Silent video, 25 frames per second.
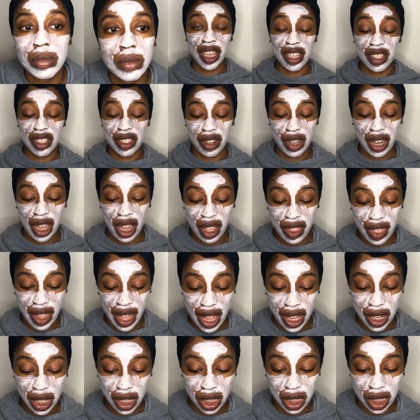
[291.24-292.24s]
Okay, so now
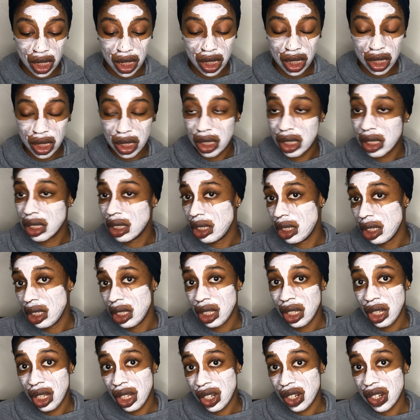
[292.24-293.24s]
that I look
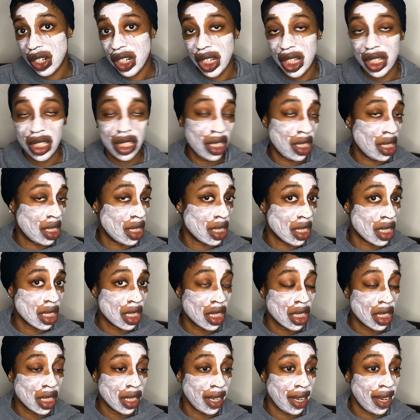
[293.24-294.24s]
crazy and
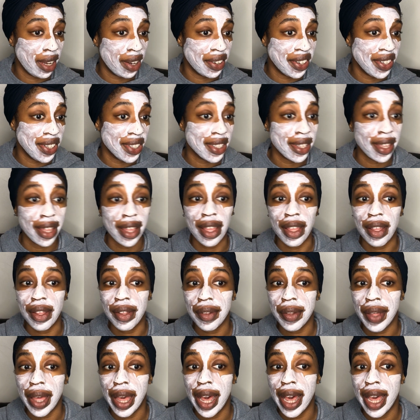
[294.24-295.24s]
scary as
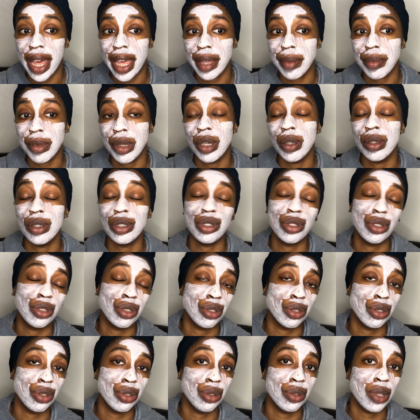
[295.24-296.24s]
hell, I'm going
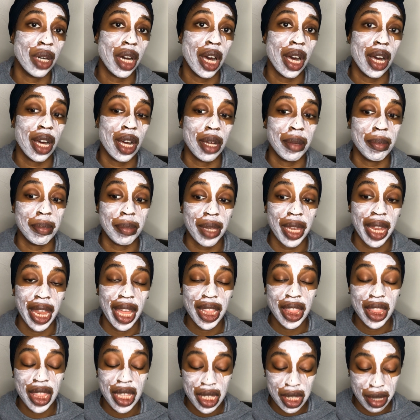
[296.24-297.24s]
to
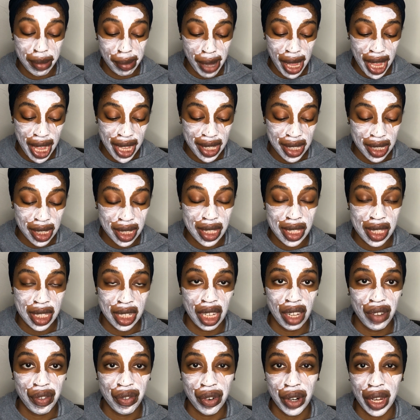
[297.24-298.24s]
let this mask
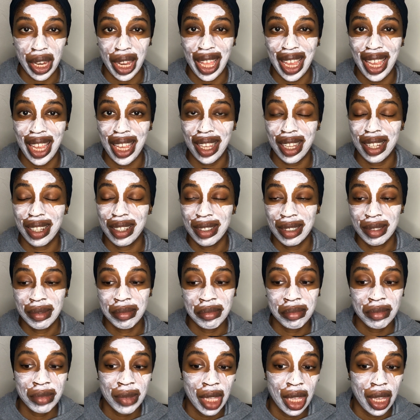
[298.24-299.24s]
sit for like
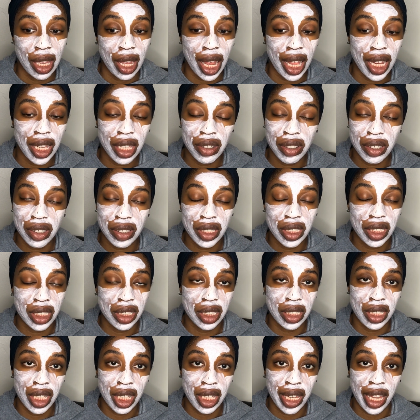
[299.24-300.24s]
I
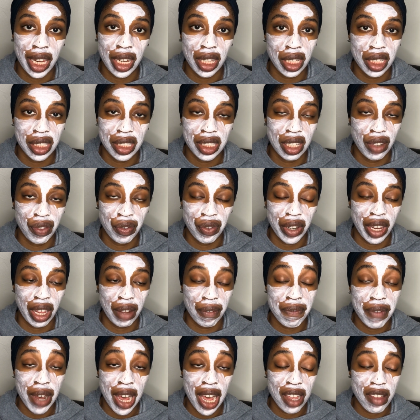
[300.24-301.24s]
literally let it sit for
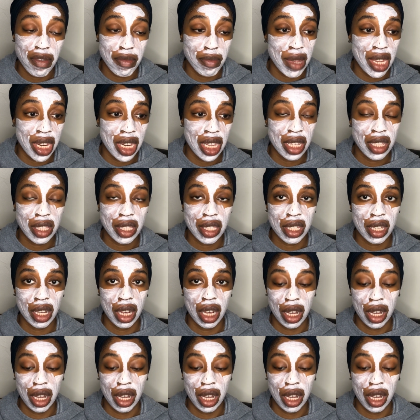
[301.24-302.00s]
like 5 minutes.